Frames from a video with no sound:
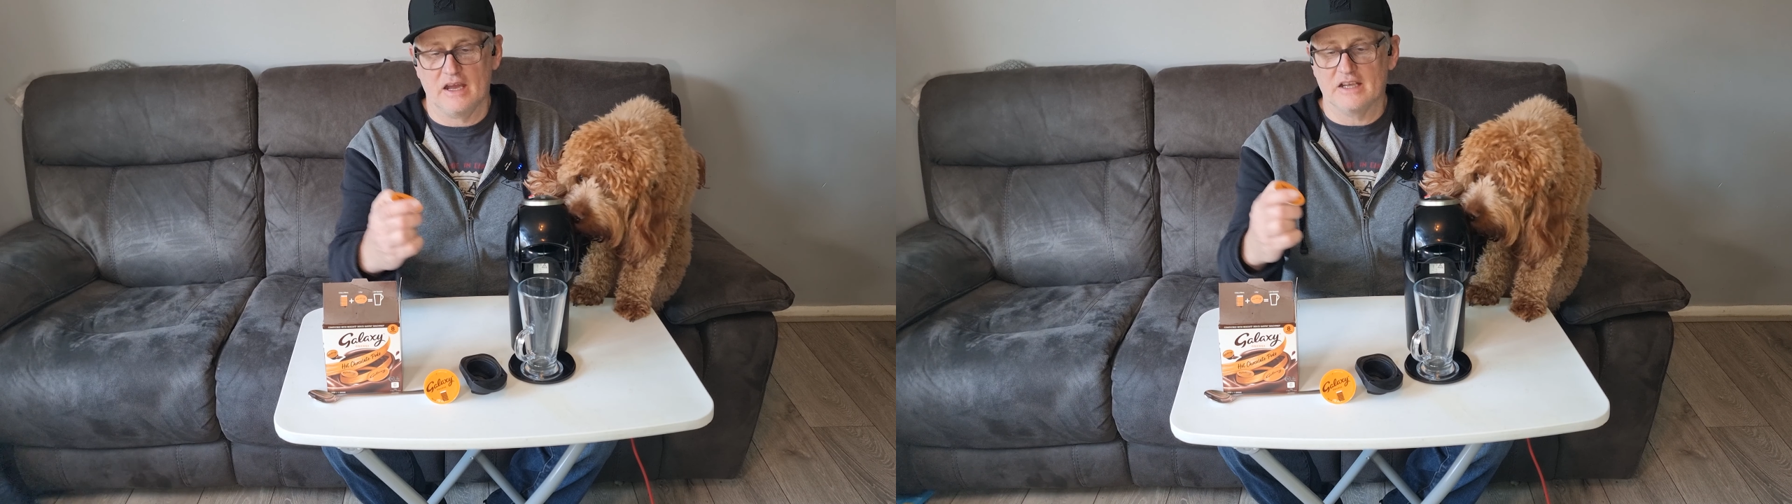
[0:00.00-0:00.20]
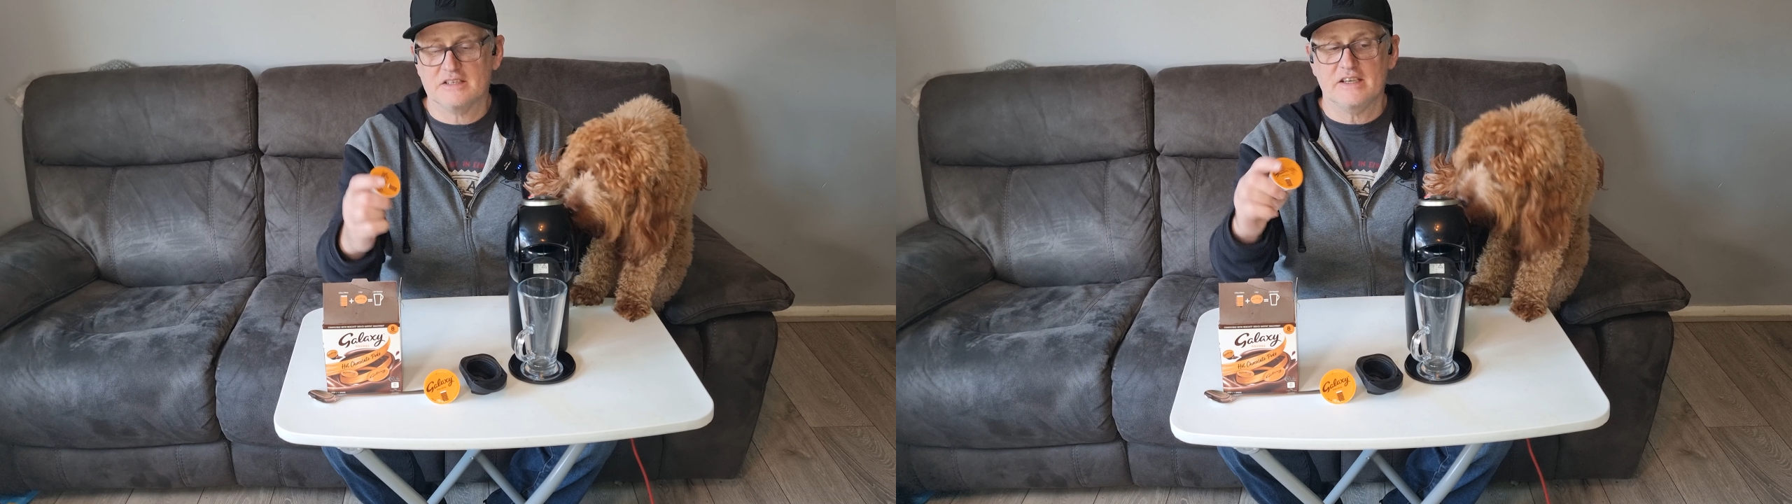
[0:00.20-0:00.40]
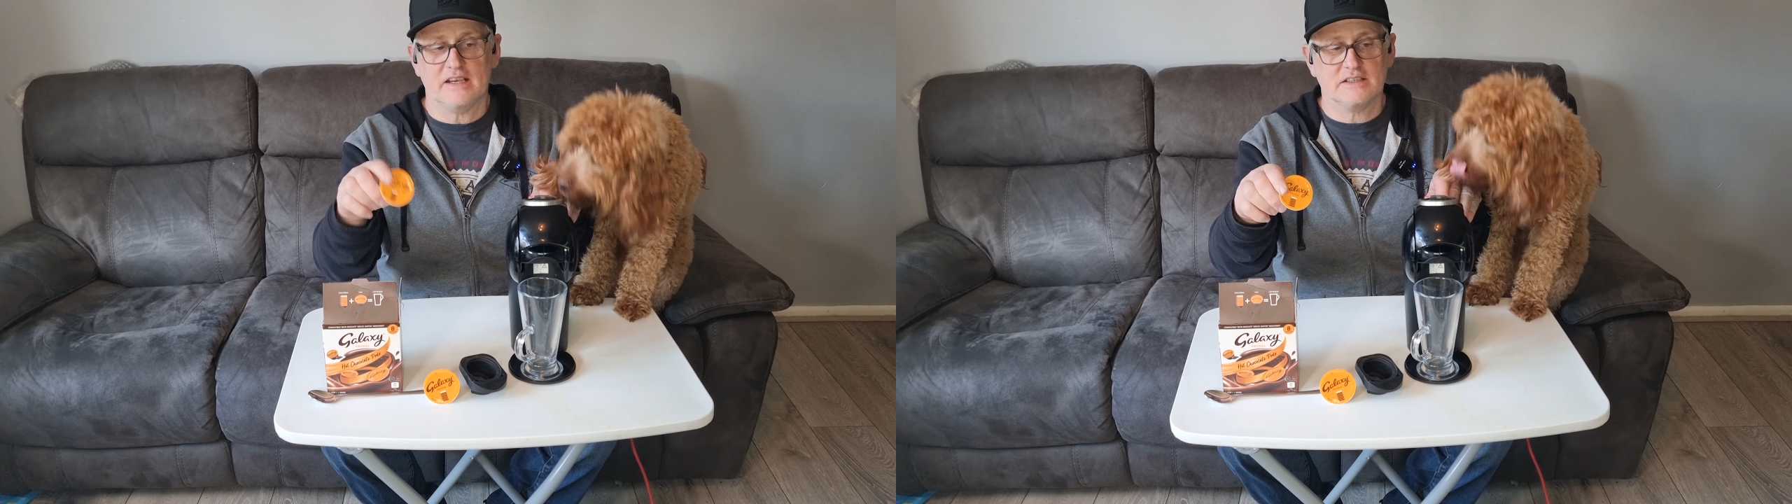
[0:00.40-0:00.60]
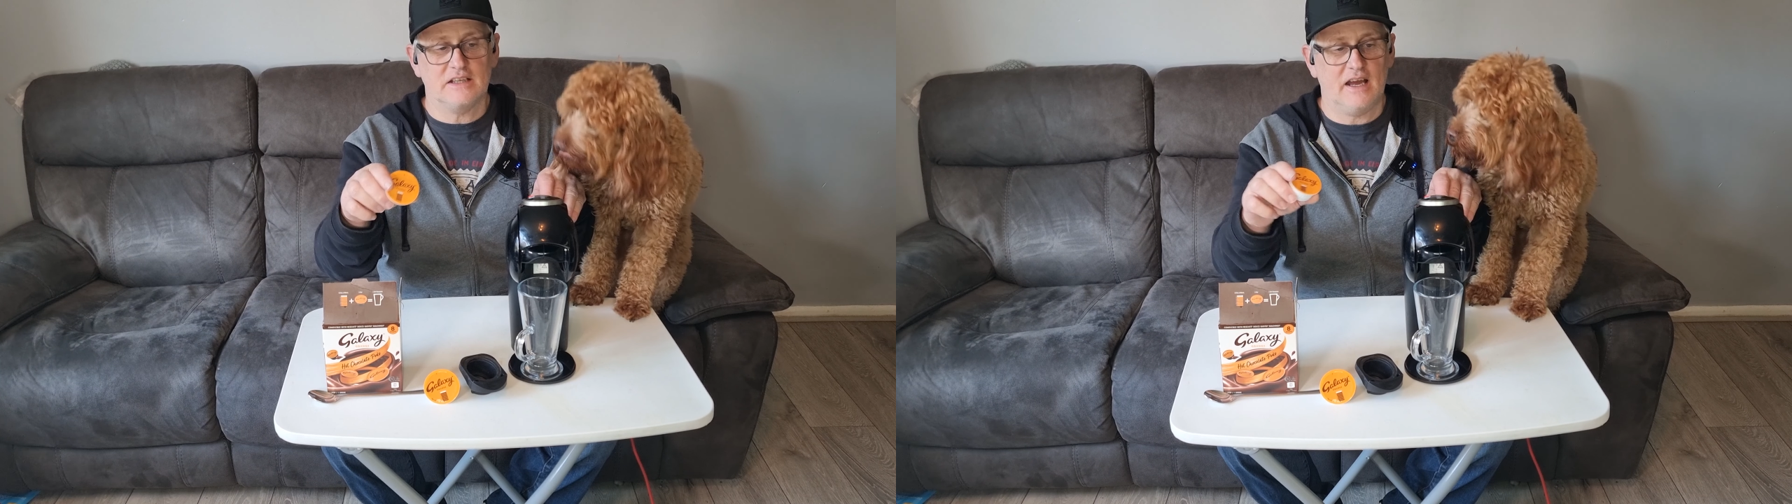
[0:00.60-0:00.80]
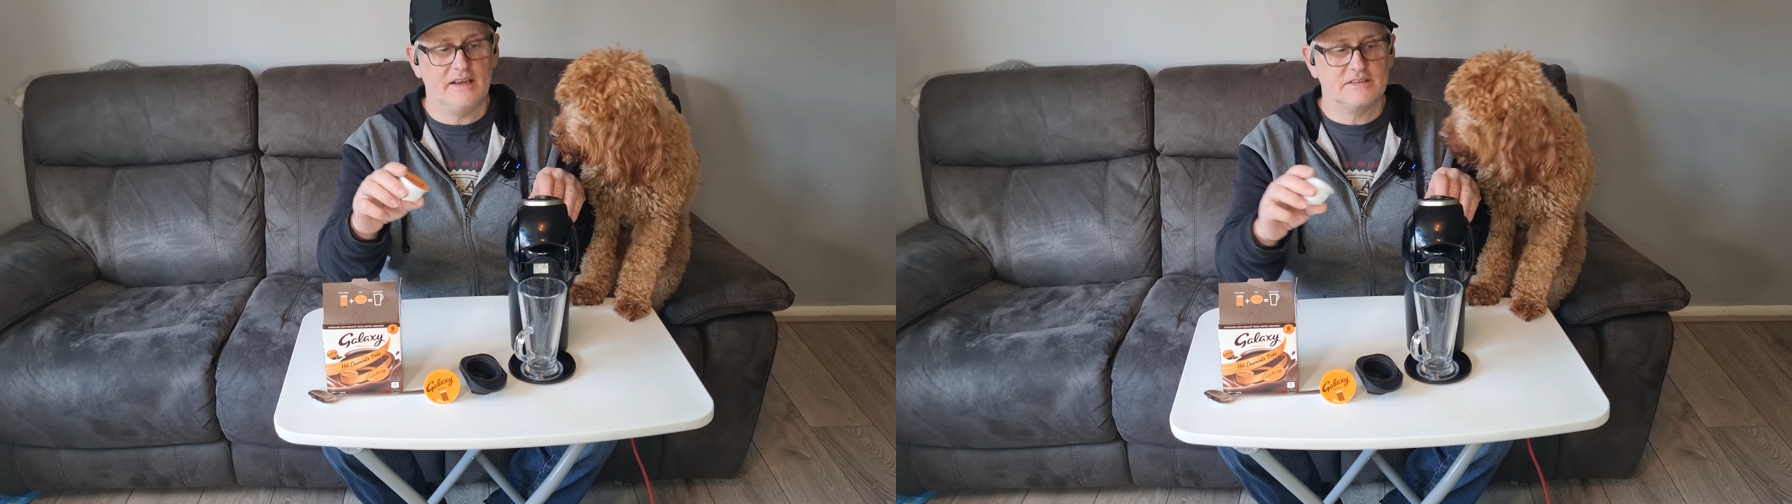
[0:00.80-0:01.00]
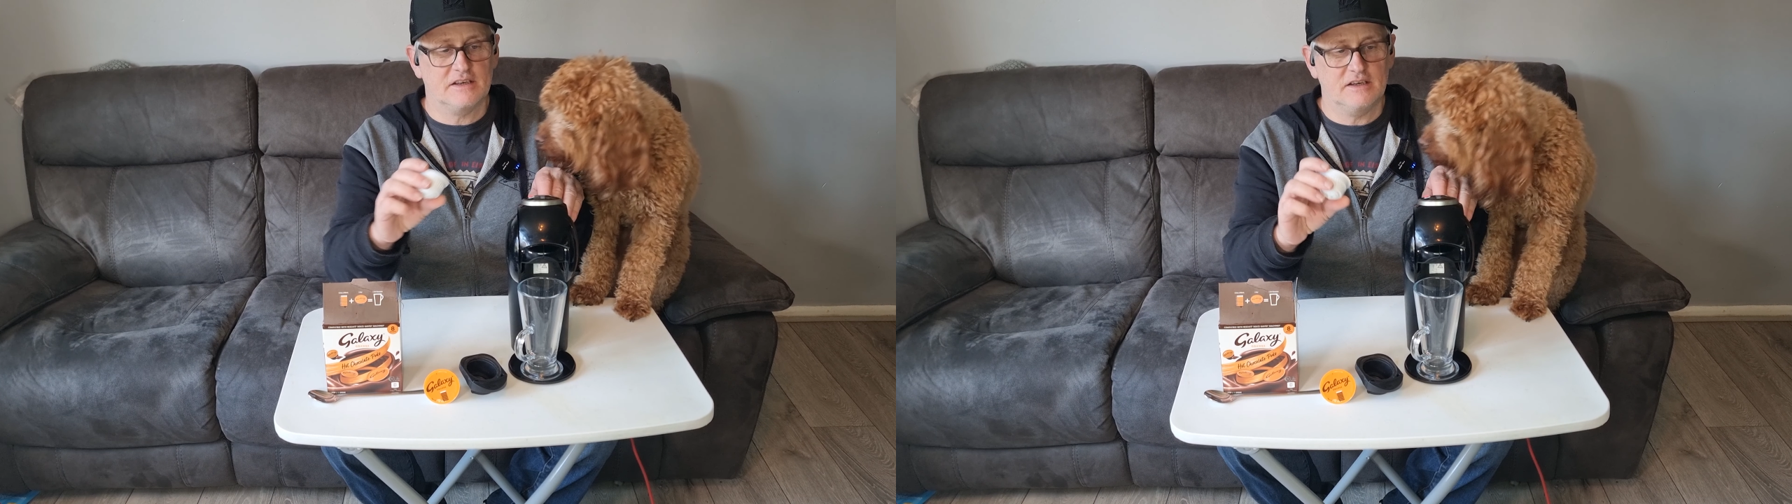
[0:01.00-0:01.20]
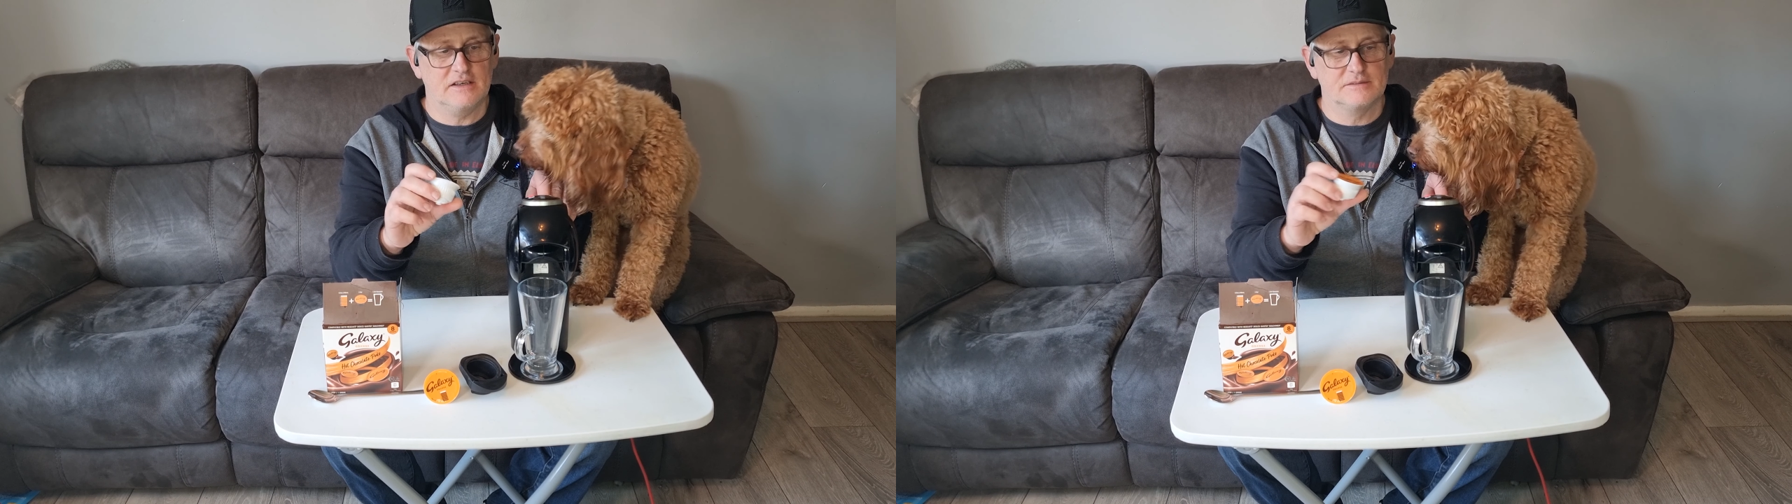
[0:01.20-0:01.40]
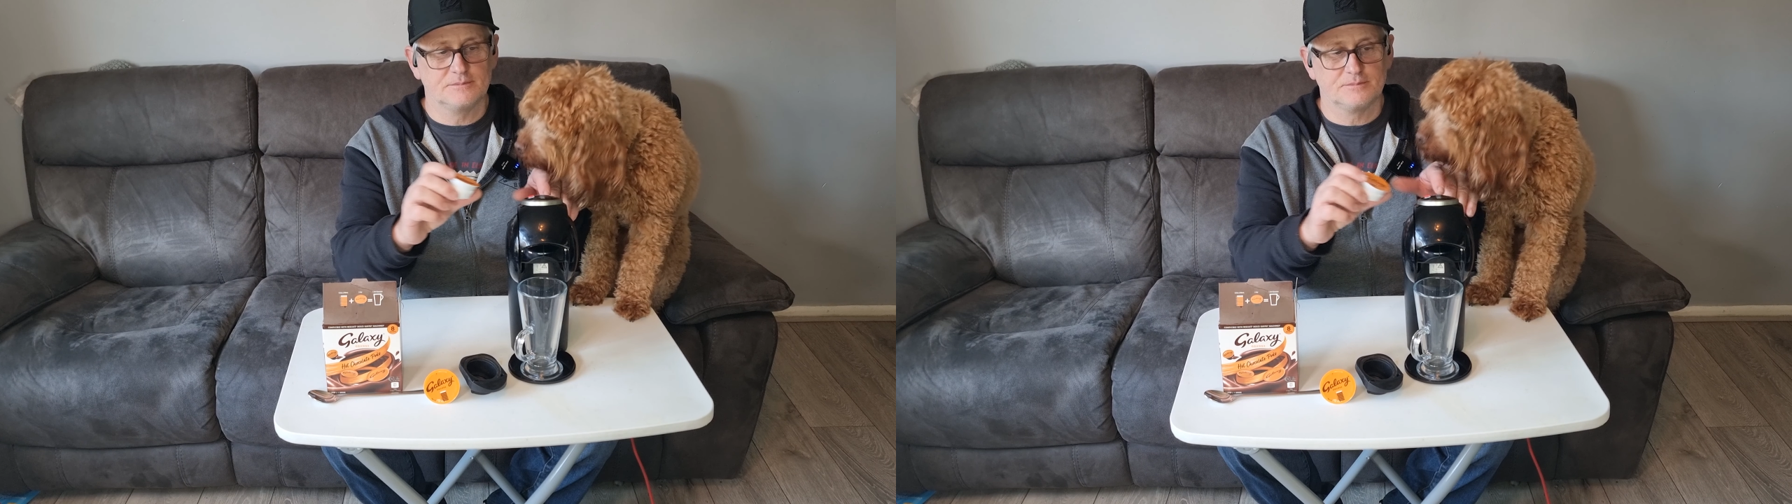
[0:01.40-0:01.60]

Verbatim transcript: a six lighter,